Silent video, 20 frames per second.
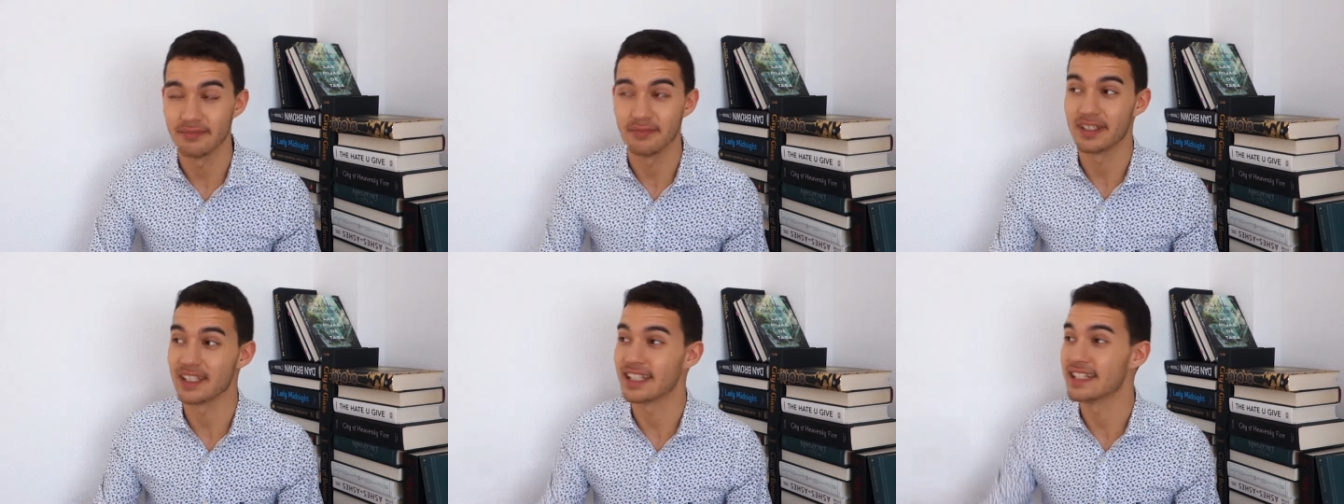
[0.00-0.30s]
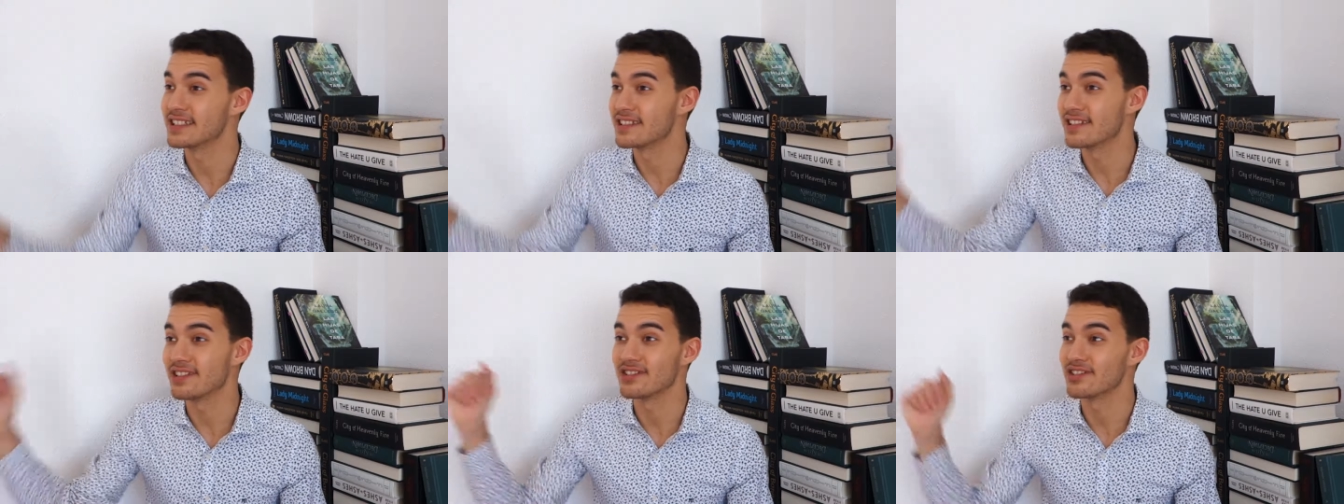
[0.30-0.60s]
but
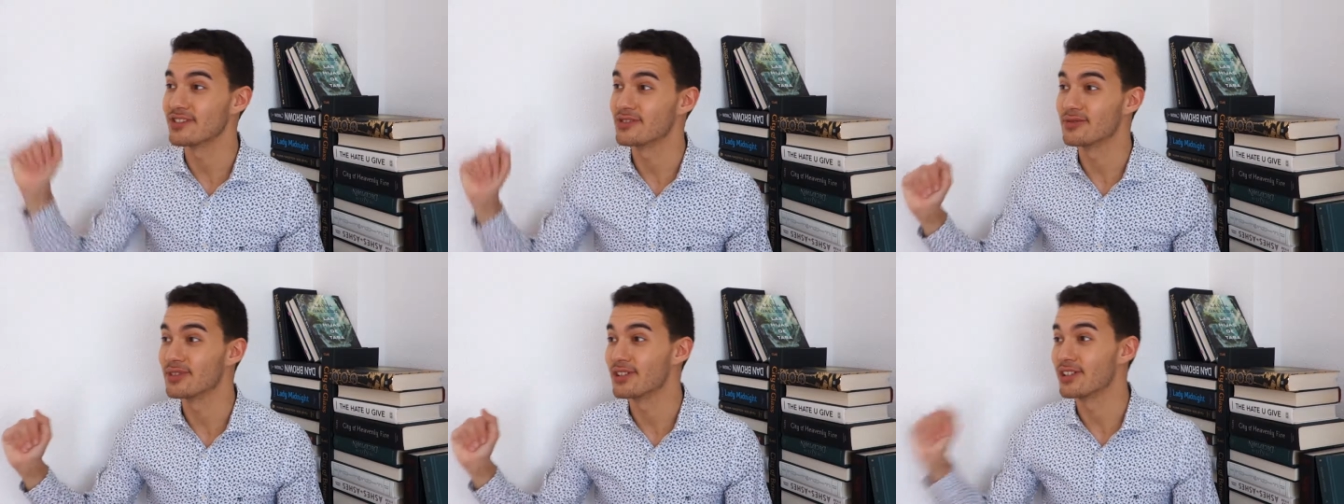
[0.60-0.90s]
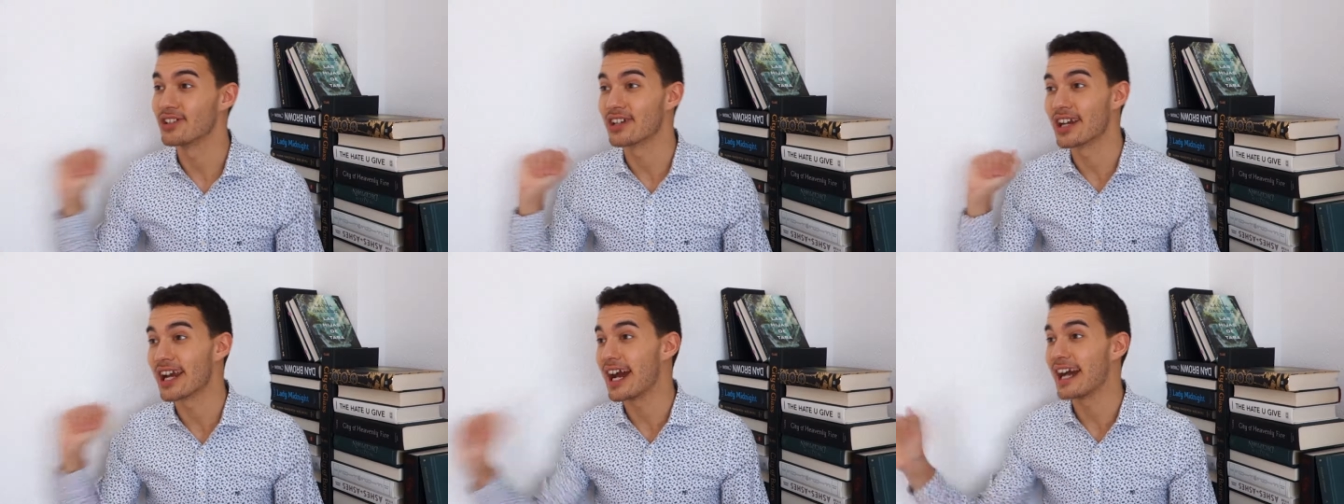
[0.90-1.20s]
it's just so
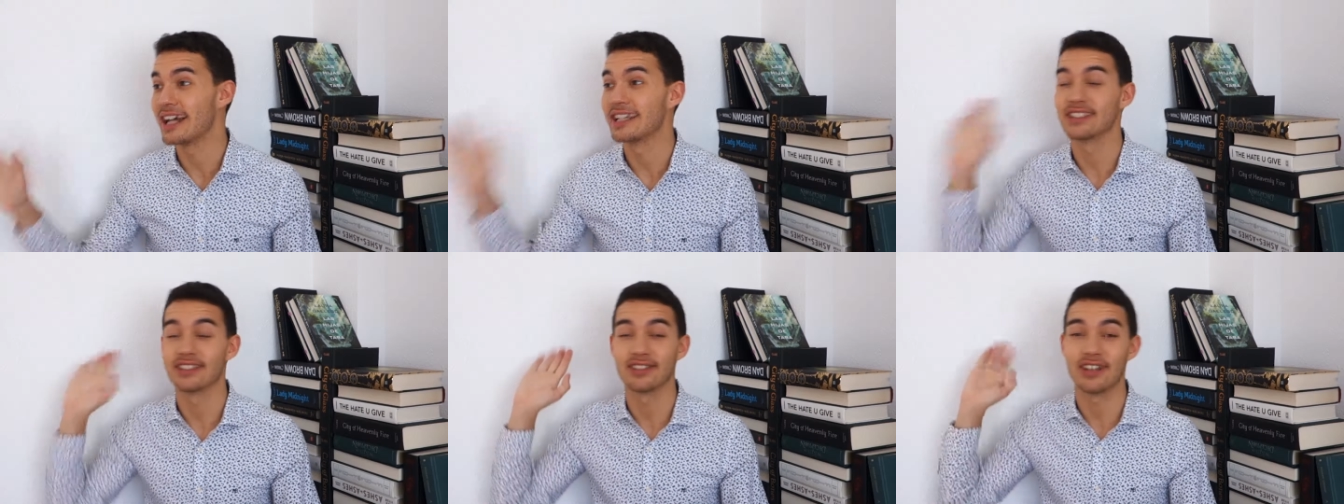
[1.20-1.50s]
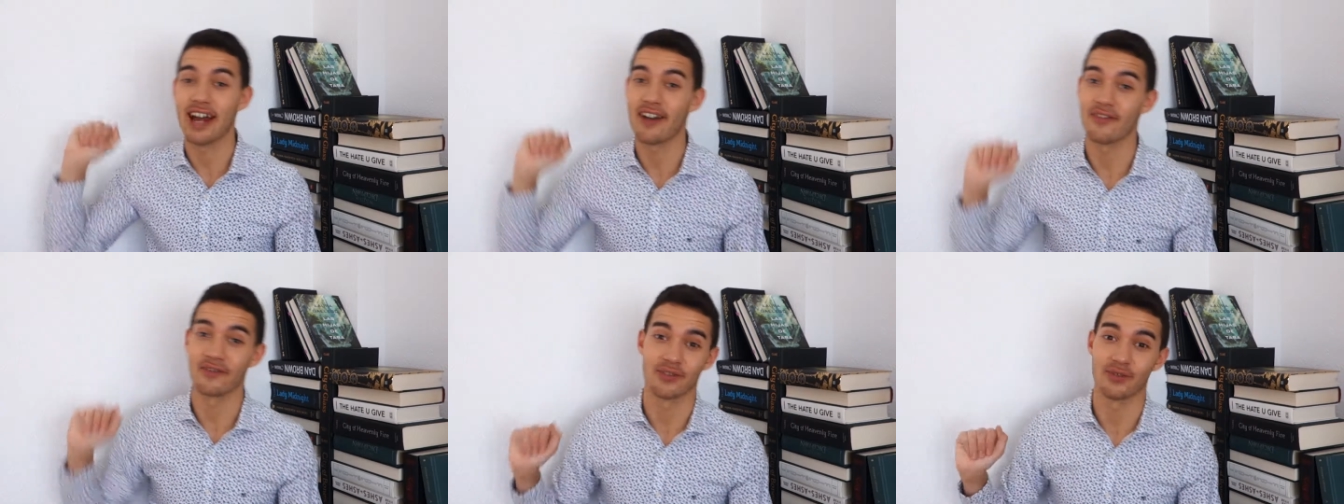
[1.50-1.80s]
good, guys.
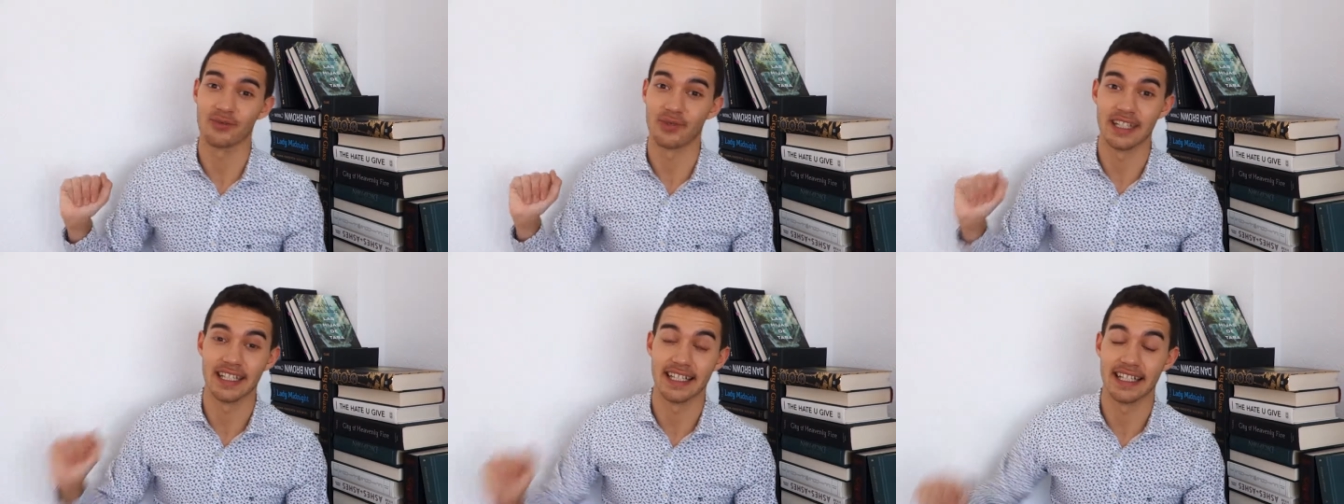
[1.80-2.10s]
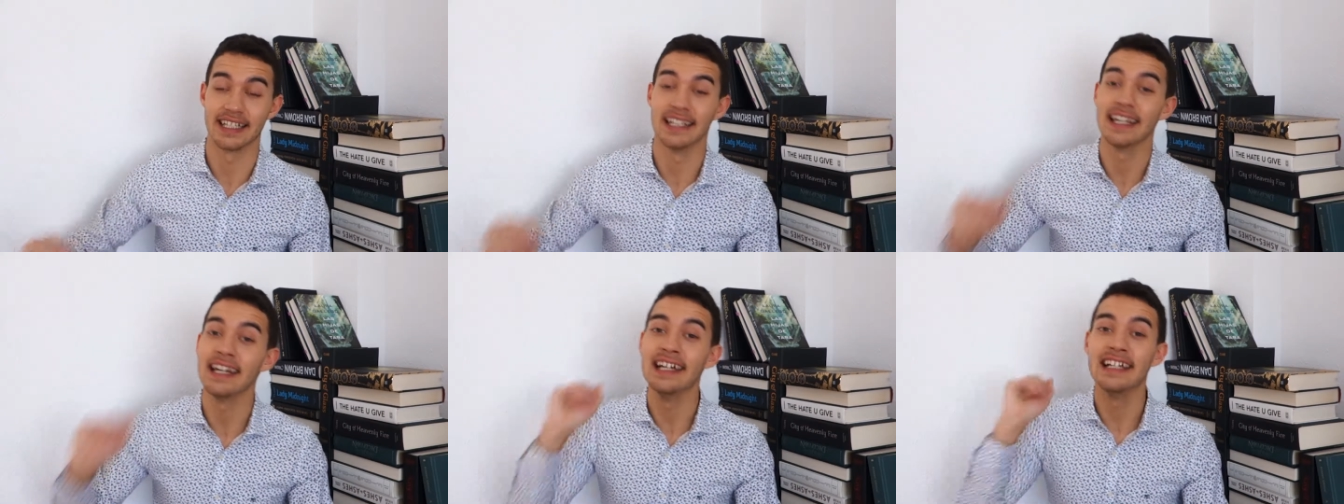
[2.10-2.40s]
You have to read
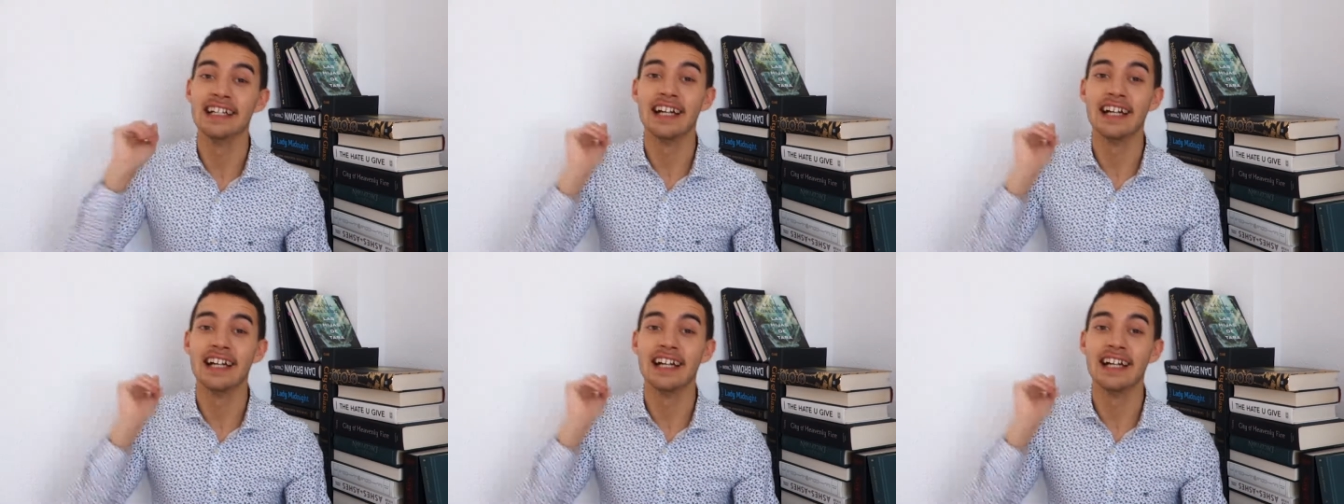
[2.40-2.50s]
it.